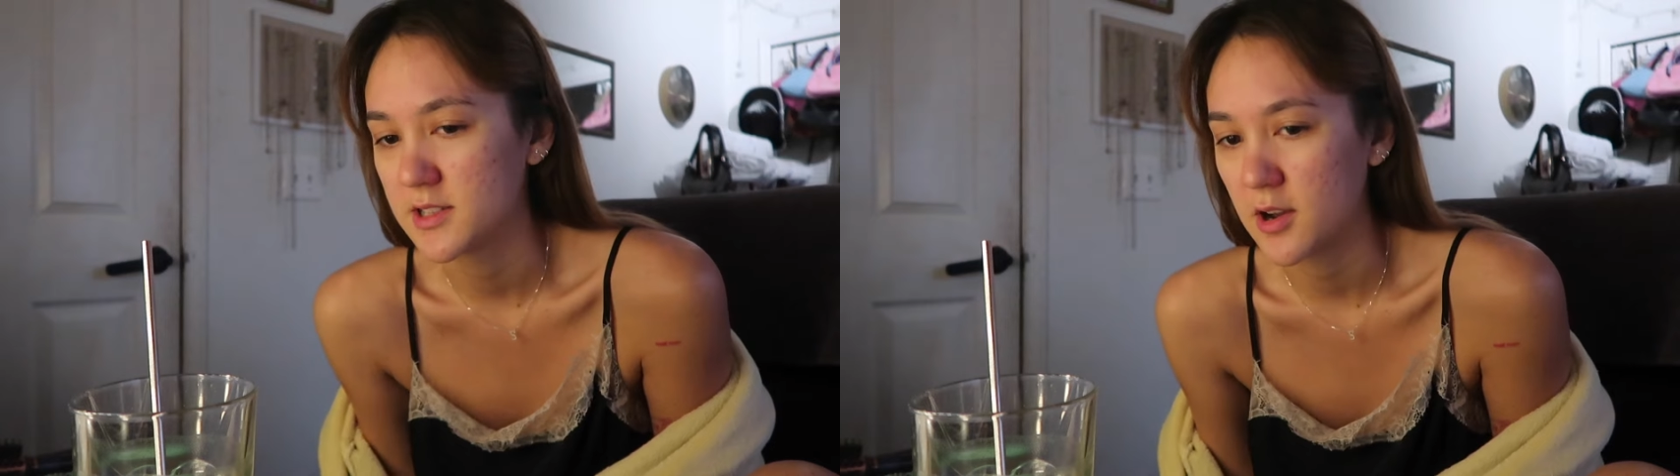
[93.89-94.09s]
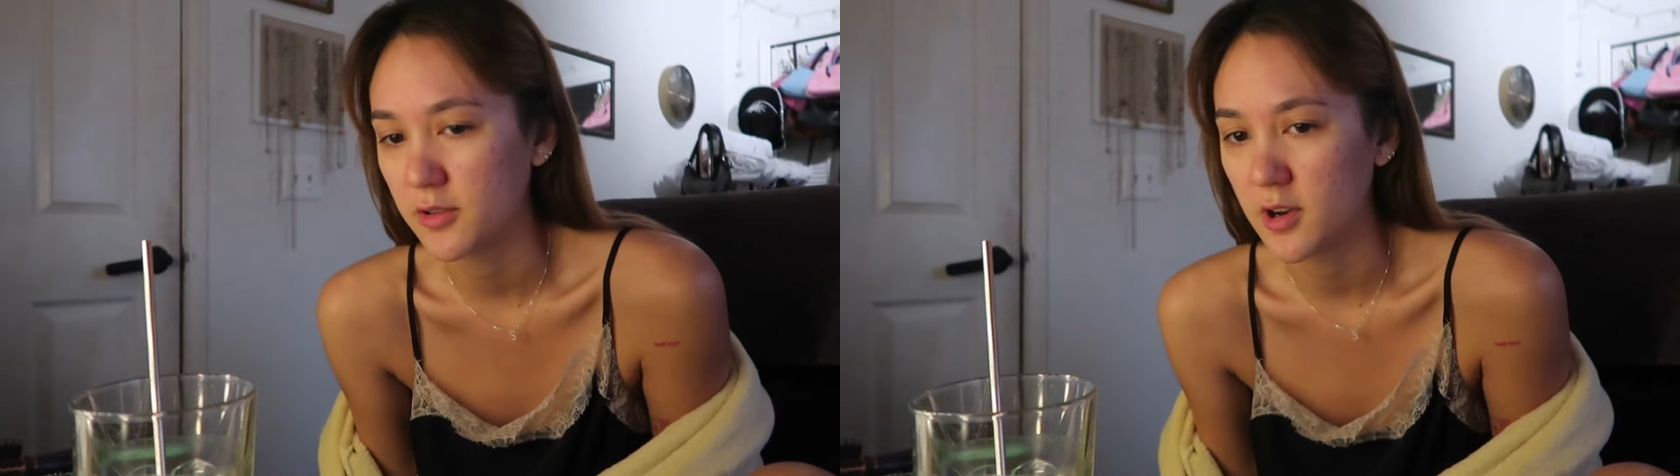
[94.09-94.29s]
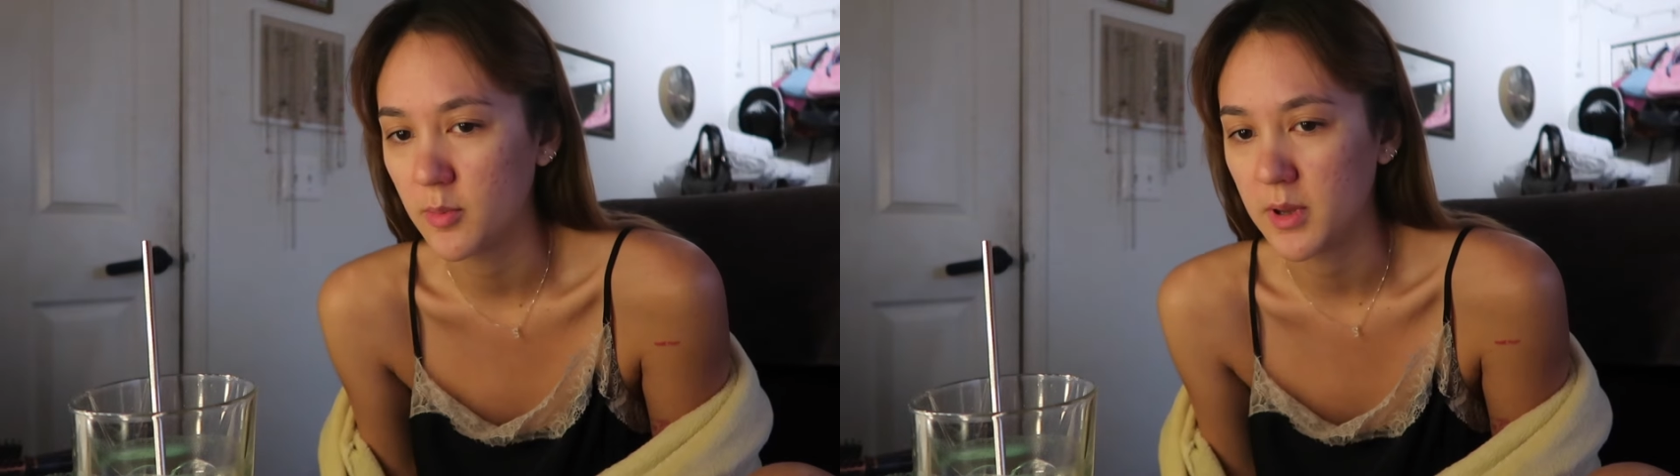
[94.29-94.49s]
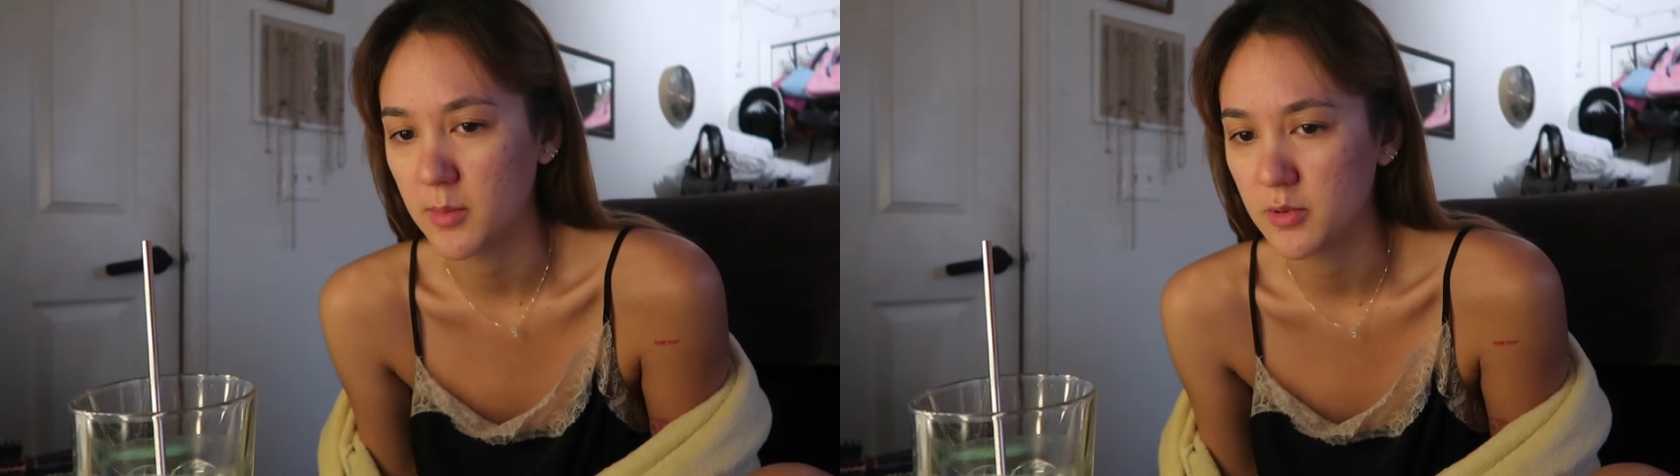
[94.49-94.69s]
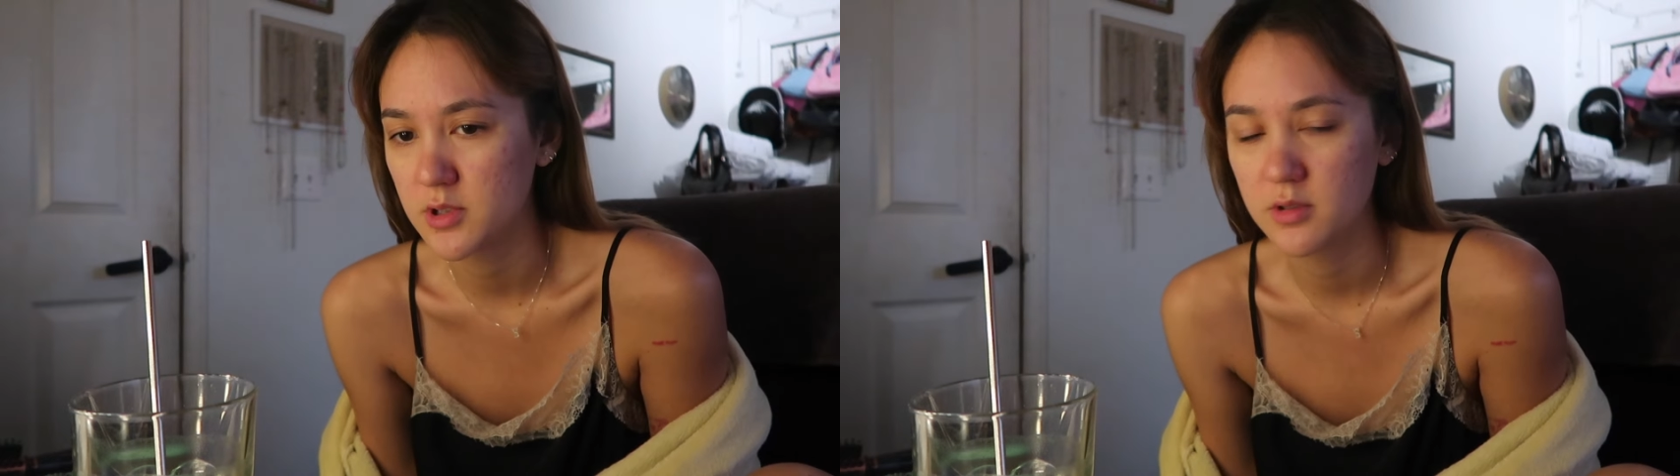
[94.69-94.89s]
of doubt that I'll be
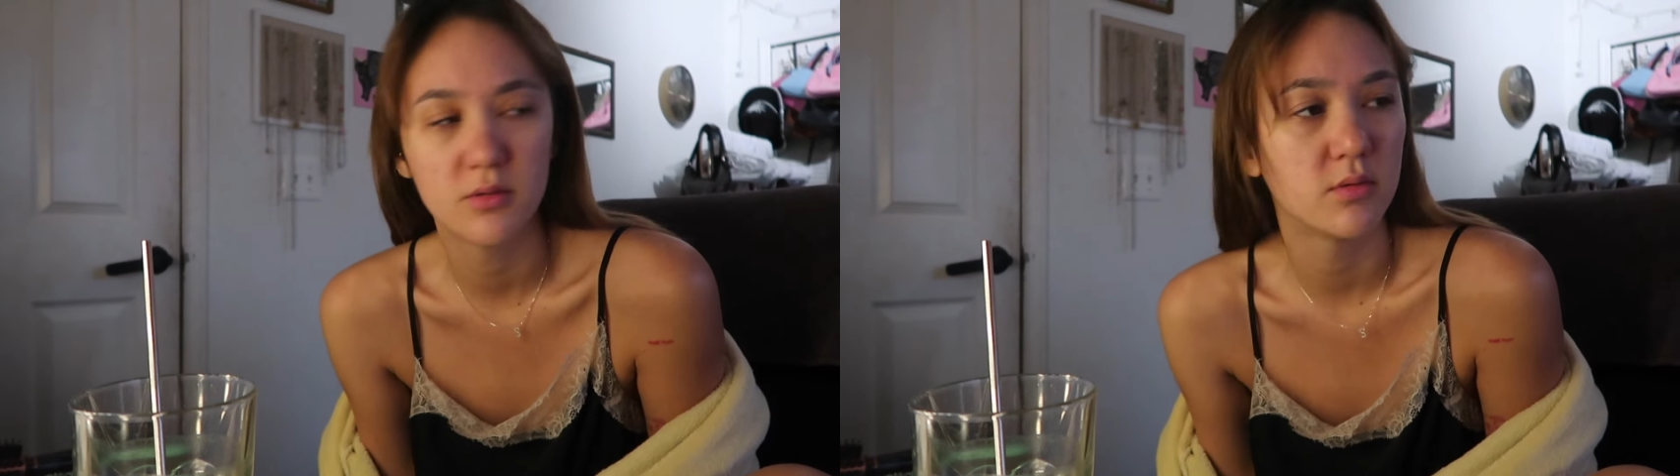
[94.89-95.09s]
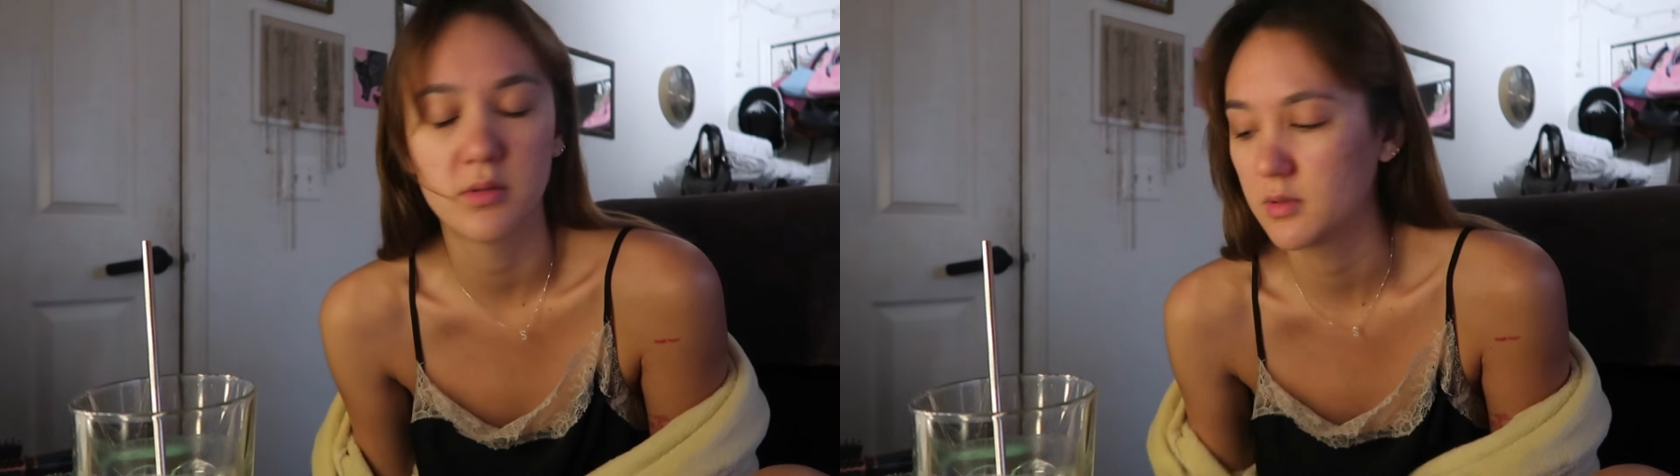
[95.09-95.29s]
able to.